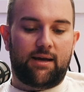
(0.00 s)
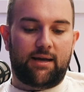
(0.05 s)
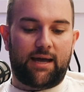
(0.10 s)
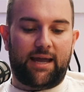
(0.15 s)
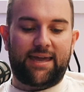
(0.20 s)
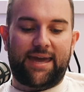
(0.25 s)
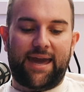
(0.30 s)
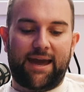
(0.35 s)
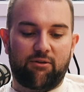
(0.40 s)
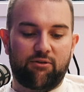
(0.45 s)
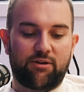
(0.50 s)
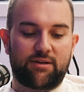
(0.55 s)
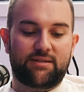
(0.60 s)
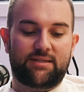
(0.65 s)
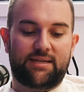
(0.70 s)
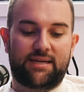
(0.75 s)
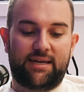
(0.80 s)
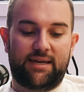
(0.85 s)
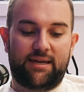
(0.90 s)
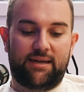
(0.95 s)
a
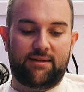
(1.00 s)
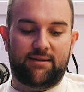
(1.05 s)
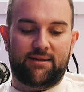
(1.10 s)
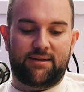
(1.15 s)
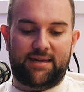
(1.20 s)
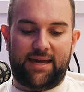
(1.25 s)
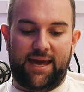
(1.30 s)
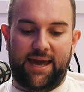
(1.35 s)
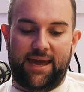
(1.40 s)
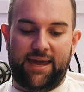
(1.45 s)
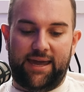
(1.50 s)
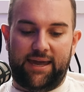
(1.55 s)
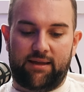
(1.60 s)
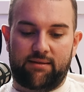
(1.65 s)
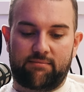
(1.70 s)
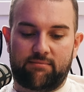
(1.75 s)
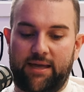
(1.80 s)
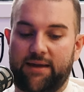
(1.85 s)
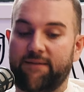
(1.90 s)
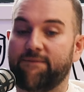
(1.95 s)
guaranteed
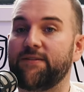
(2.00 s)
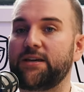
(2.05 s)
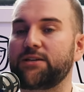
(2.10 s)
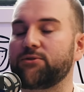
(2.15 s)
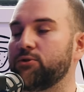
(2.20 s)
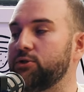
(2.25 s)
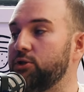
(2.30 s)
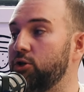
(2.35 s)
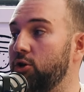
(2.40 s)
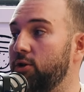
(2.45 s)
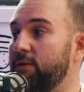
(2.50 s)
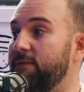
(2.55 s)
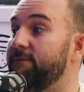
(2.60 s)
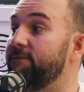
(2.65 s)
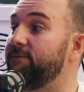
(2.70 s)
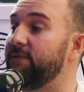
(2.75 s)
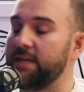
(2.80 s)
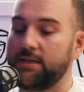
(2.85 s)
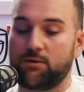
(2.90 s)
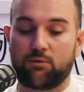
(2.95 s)
gain, like a fixed return,
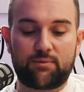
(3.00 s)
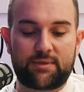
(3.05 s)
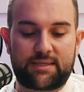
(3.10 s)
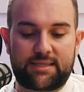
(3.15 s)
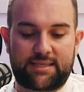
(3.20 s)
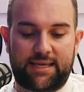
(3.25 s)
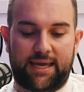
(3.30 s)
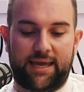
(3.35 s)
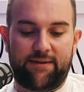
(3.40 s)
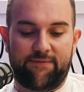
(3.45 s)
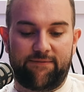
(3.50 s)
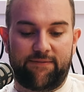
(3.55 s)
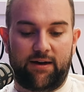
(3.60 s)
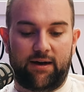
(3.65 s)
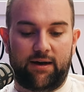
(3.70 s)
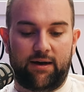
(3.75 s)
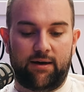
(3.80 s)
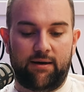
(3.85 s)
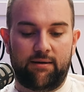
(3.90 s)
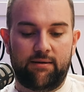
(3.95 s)
feels
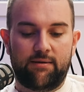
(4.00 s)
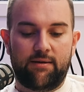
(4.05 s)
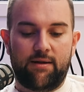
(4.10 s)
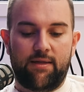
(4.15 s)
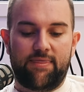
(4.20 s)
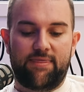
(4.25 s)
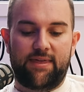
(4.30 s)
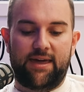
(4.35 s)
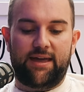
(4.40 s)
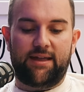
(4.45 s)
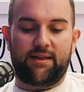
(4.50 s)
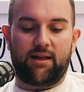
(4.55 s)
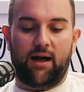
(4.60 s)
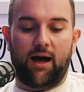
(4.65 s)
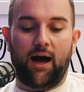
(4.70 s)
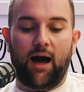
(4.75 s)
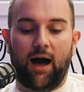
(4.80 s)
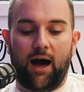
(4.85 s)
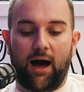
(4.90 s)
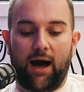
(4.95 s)
safer than a
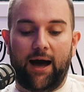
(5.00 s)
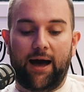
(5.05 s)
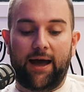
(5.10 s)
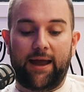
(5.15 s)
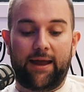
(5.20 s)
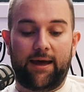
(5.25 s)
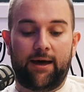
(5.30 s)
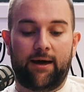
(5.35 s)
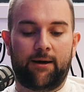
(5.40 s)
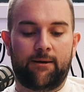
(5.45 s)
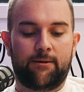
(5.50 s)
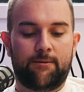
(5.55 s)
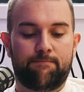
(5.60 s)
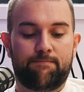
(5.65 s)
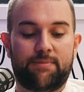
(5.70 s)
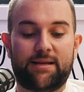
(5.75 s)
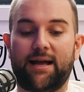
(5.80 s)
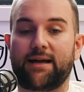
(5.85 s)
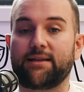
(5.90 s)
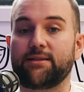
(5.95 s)
higher
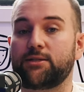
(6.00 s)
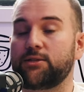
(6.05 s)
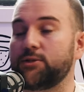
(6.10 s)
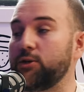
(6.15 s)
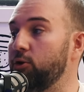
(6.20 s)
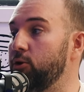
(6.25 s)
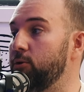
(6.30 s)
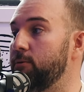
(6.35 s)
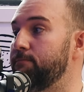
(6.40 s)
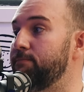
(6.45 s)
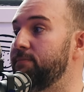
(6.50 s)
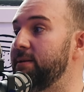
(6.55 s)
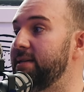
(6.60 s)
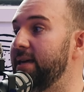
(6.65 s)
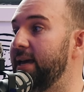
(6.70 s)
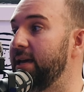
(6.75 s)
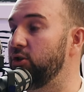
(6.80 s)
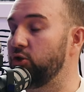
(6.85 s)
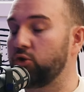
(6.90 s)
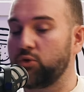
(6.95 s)
but uncertain
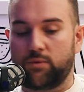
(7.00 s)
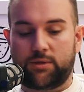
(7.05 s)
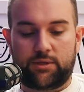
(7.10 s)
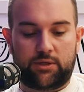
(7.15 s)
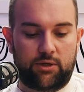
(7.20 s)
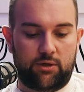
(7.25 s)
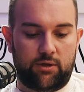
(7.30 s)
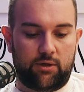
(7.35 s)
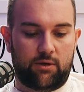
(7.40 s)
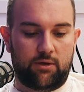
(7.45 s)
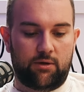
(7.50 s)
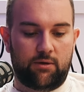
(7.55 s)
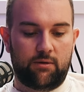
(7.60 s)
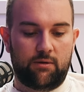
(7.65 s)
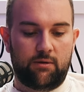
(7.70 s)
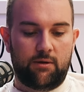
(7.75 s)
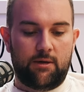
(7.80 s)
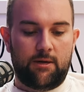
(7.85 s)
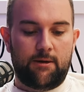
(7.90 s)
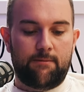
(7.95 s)
potential
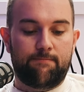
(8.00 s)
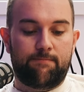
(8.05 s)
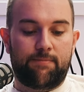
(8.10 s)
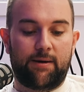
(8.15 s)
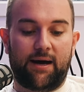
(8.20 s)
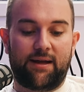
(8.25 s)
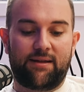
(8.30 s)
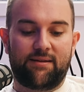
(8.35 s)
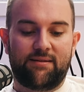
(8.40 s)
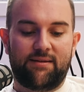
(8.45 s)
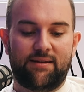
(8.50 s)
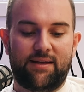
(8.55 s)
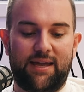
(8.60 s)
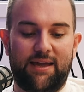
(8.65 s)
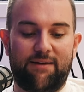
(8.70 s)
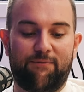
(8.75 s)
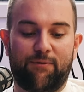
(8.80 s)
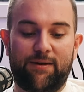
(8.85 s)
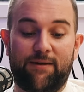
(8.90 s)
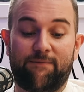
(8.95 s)
return. But
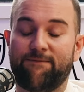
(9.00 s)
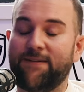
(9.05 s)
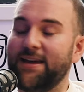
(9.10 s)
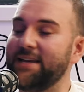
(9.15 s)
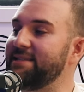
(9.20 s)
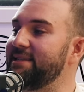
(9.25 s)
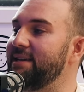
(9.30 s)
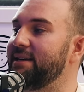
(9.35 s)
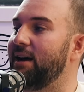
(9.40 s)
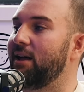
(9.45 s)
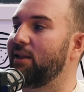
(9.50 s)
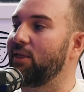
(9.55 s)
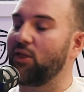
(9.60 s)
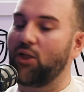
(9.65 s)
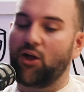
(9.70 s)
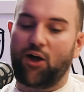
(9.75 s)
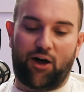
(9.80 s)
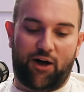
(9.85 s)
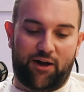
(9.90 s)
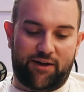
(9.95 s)
if we are facing a
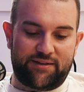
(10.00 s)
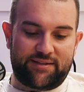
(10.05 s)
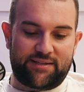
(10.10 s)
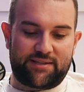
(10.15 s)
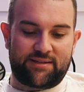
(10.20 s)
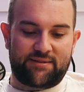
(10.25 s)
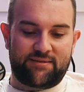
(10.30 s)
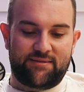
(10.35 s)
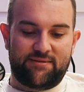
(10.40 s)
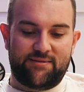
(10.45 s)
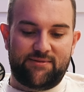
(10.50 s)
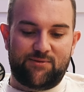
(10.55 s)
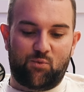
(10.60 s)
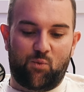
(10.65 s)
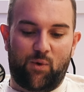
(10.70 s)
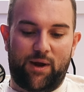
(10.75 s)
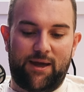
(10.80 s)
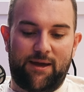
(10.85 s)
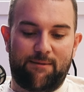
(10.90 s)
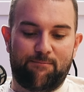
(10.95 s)
loss,
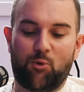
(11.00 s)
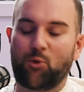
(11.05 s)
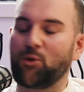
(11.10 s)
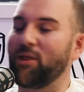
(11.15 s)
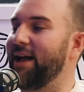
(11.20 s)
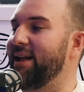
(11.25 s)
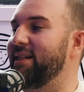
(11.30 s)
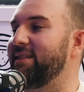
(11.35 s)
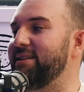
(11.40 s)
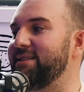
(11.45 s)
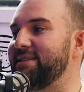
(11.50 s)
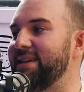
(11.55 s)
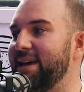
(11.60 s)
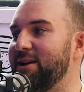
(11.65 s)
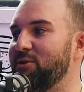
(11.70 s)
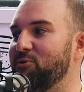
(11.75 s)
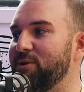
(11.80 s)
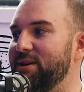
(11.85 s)
we're more likely to take a